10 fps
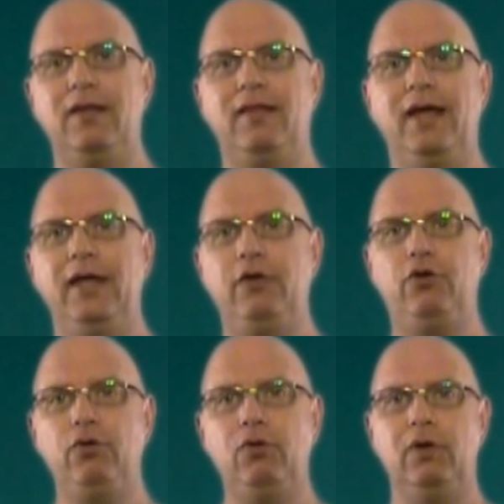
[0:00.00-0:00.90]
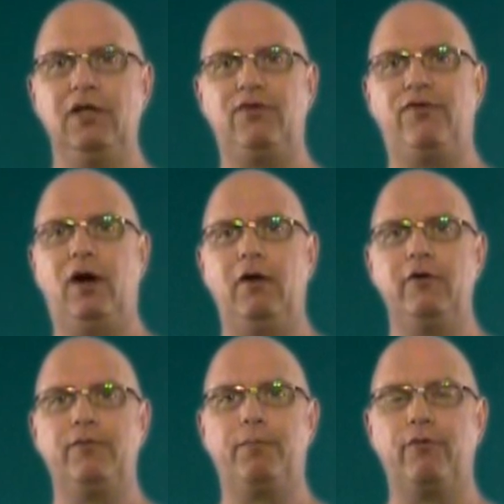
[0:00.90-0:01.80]
they do as far
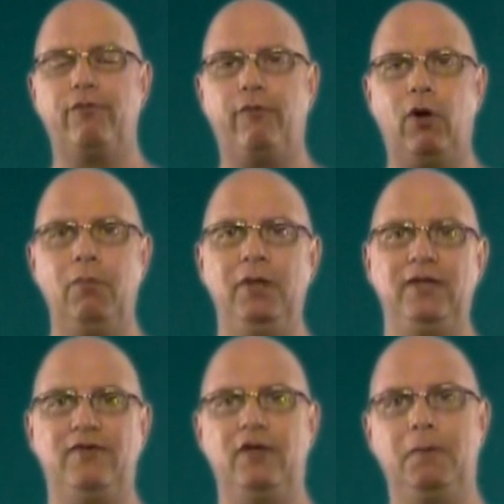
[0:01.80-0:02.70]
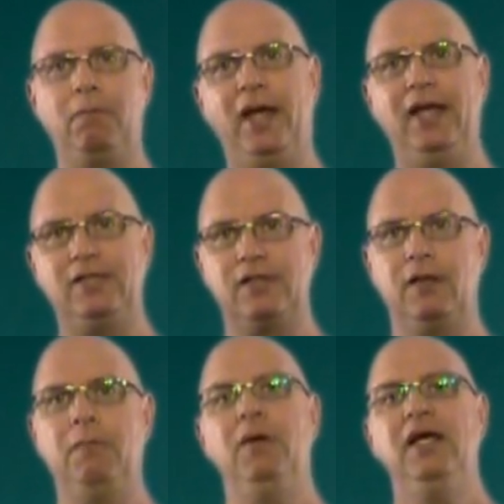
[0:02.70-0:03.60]
as performance that makes
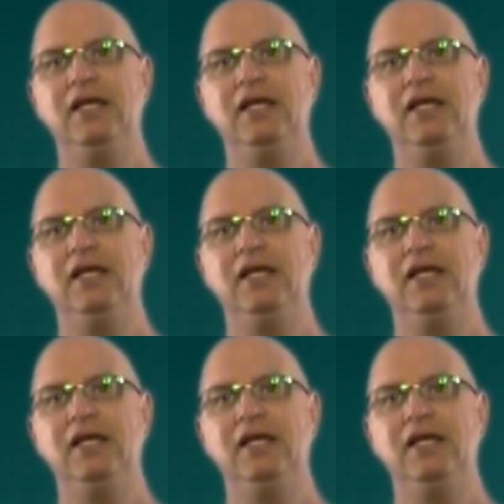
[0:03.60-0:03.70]
them